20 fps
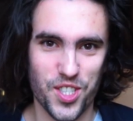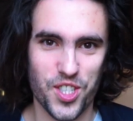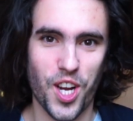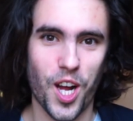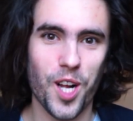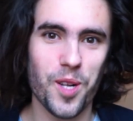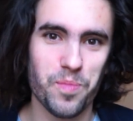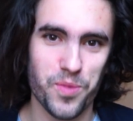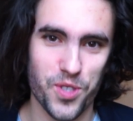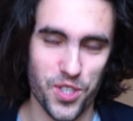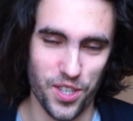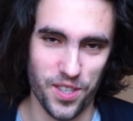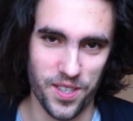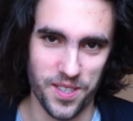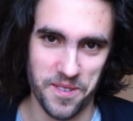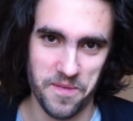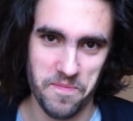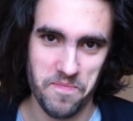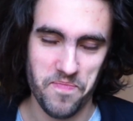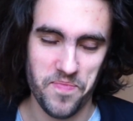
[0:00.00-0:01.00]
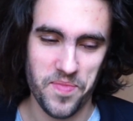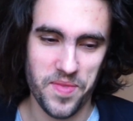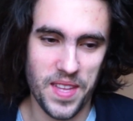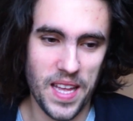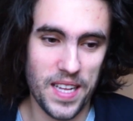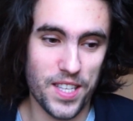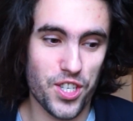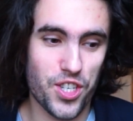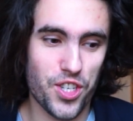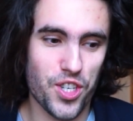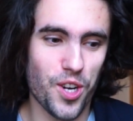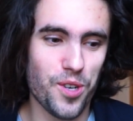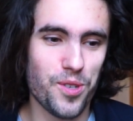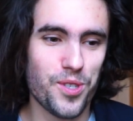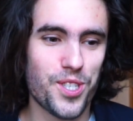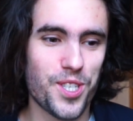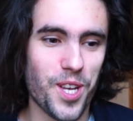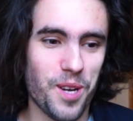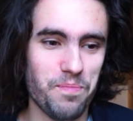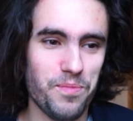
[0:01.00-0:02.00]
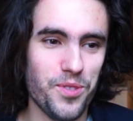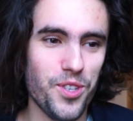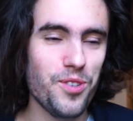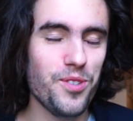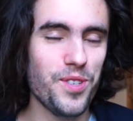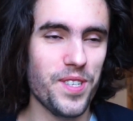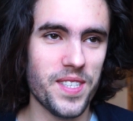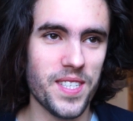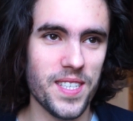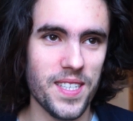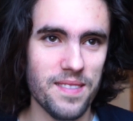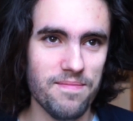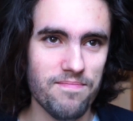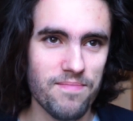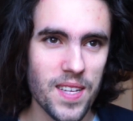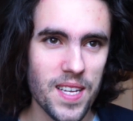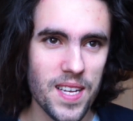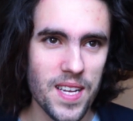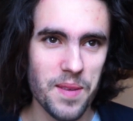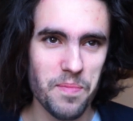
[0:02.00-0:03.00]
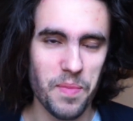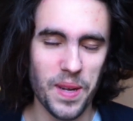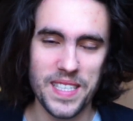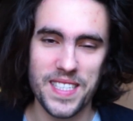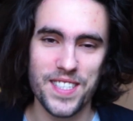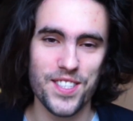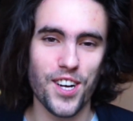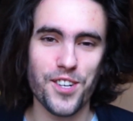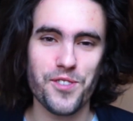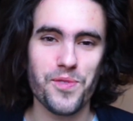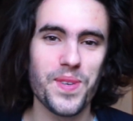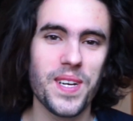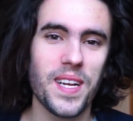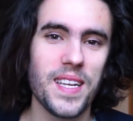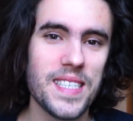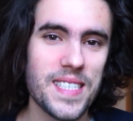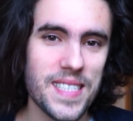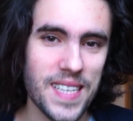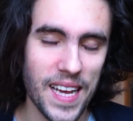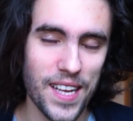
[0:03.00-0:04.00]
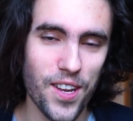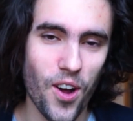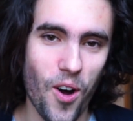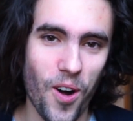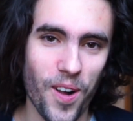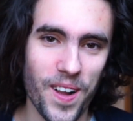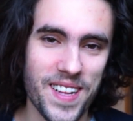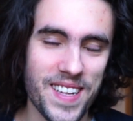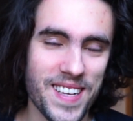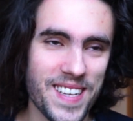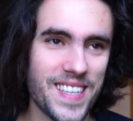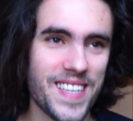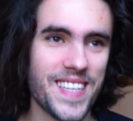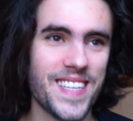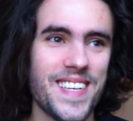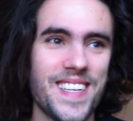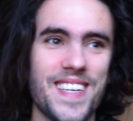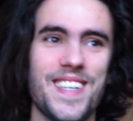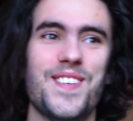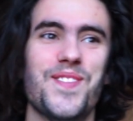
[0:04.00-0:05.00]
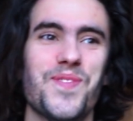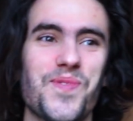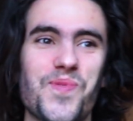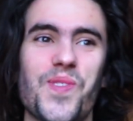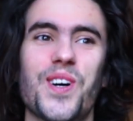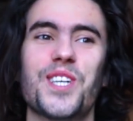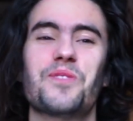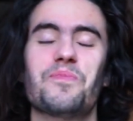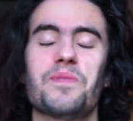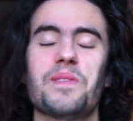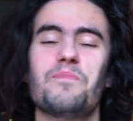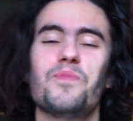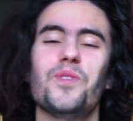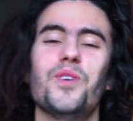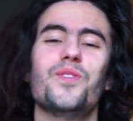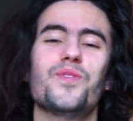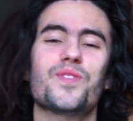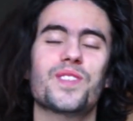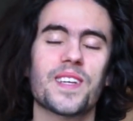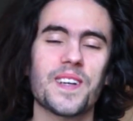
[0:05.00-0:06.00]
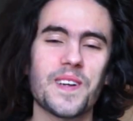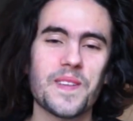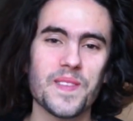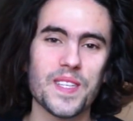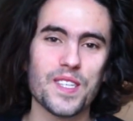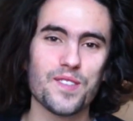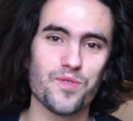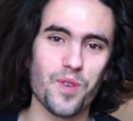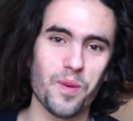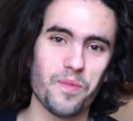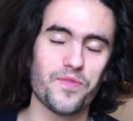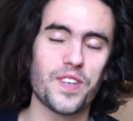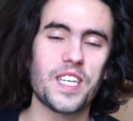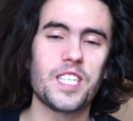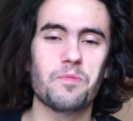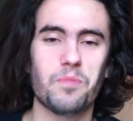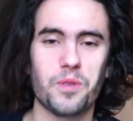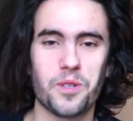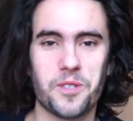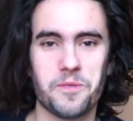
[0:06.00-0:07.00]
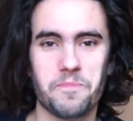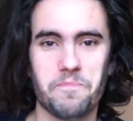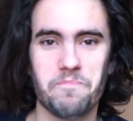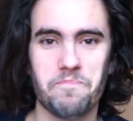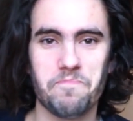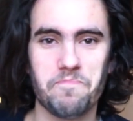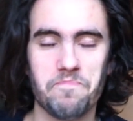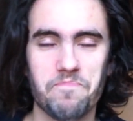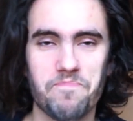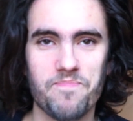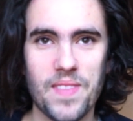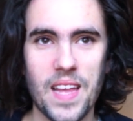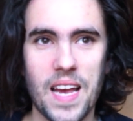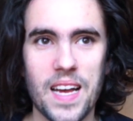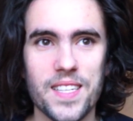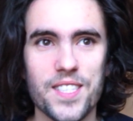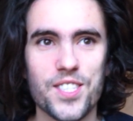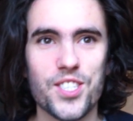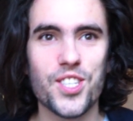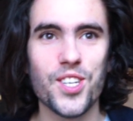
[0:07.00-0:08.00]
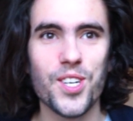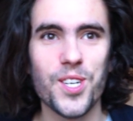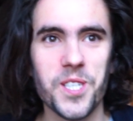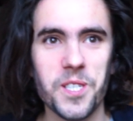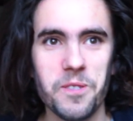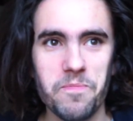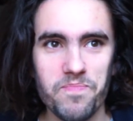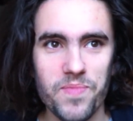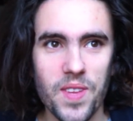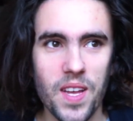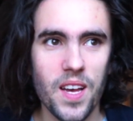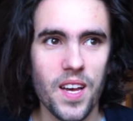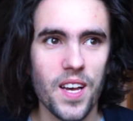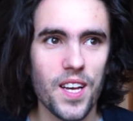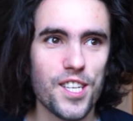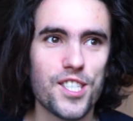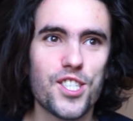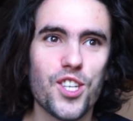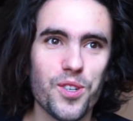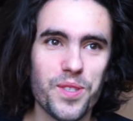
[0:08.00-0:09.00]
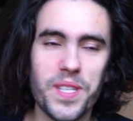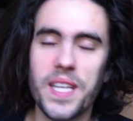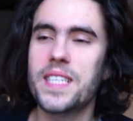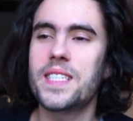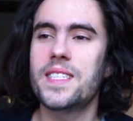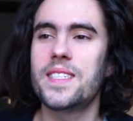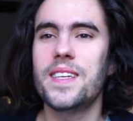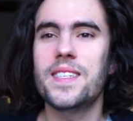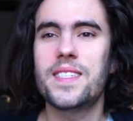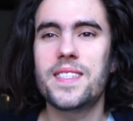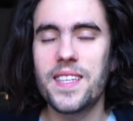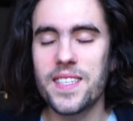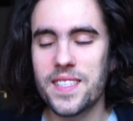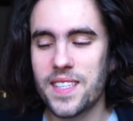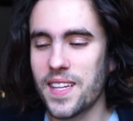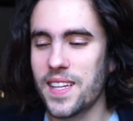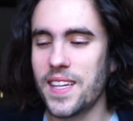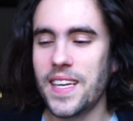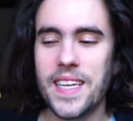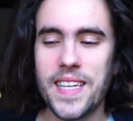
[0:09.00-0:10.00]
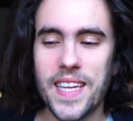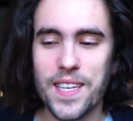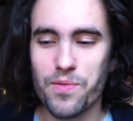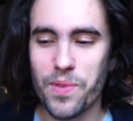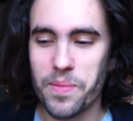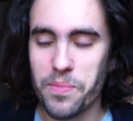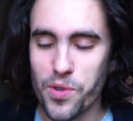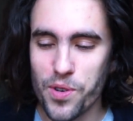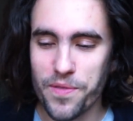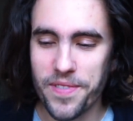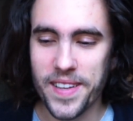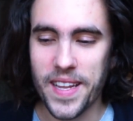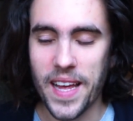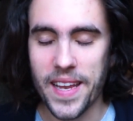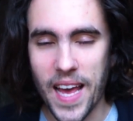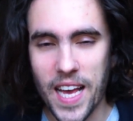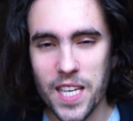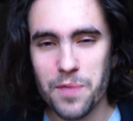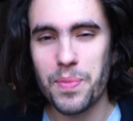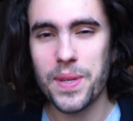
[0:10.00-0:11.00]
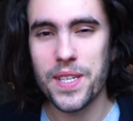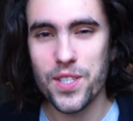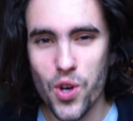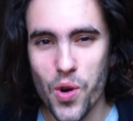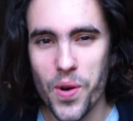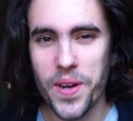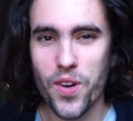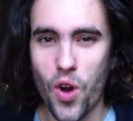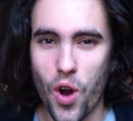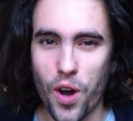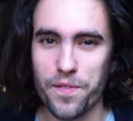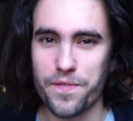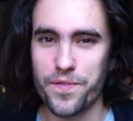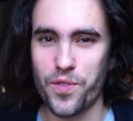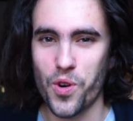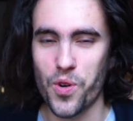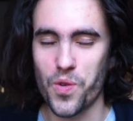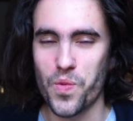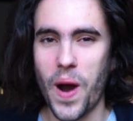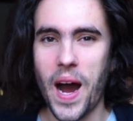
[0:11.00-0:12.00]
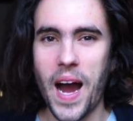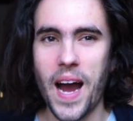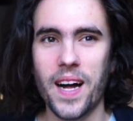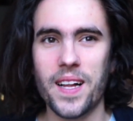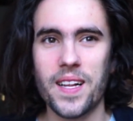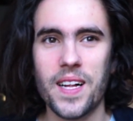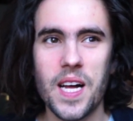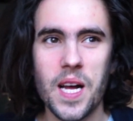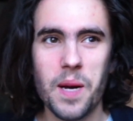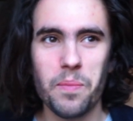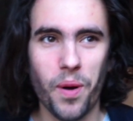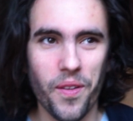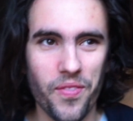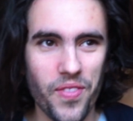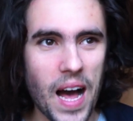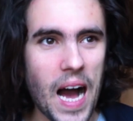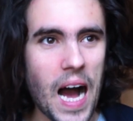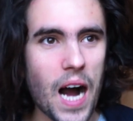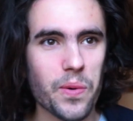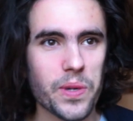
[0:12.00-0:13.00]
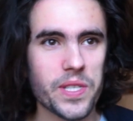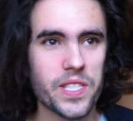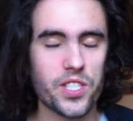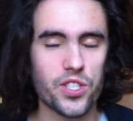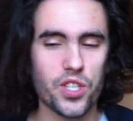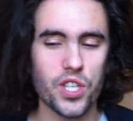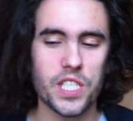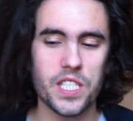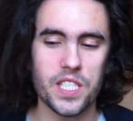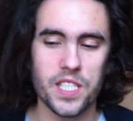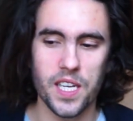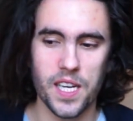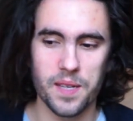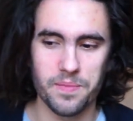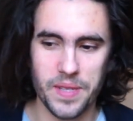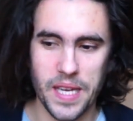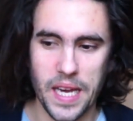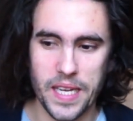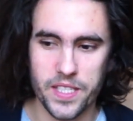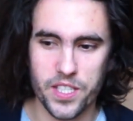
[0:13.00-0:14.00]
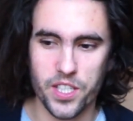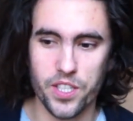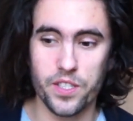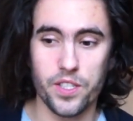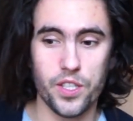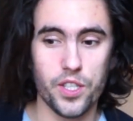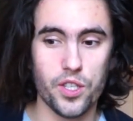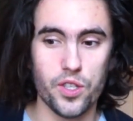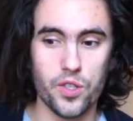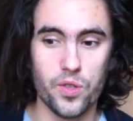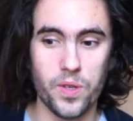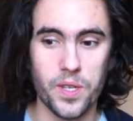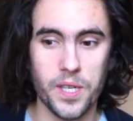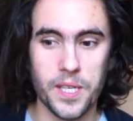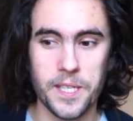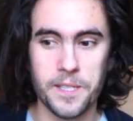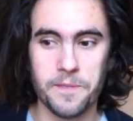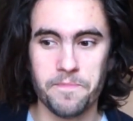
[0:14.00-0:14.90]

sculpture that shows some nudity, but it's not realistic at all, was removed from Facebook. And so this deleting, removing, that has been going on for a while, but now it just gets a new